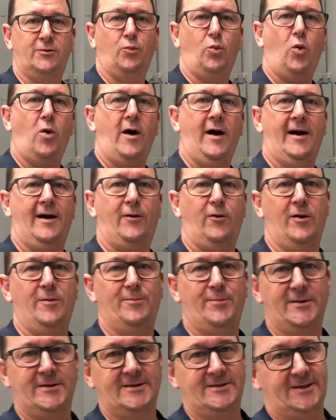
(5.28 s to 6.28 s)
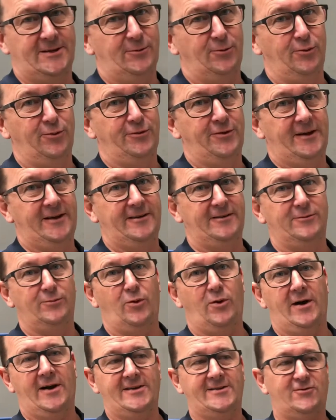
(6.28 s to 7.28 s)
wire crimpers and all things
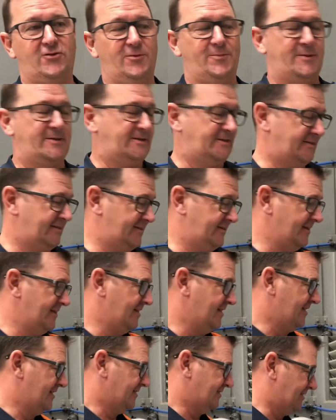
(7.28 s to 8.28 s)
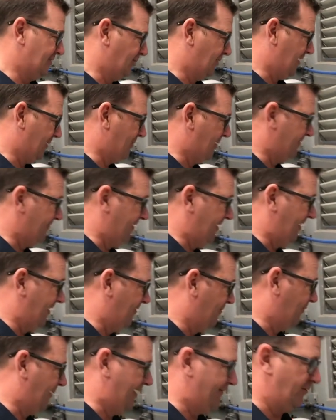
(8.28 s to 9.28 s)
wire strippers. So we'll come over here
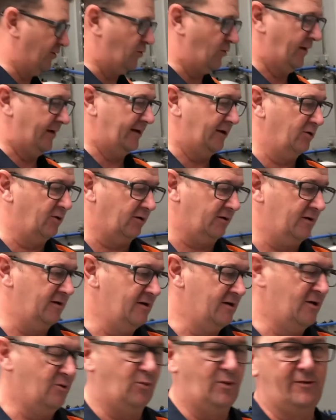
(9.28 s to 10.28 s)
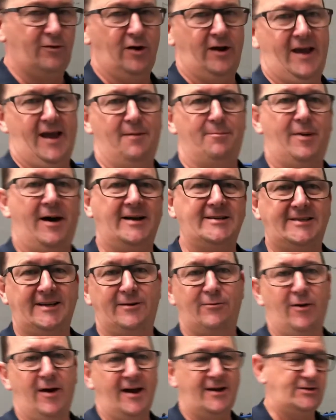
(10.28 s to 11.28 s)
and we'll have a quick look. We've got our basic
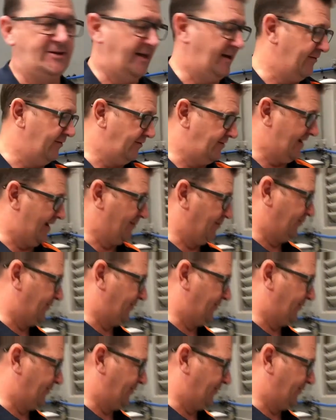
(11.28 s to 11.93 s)
range out on the table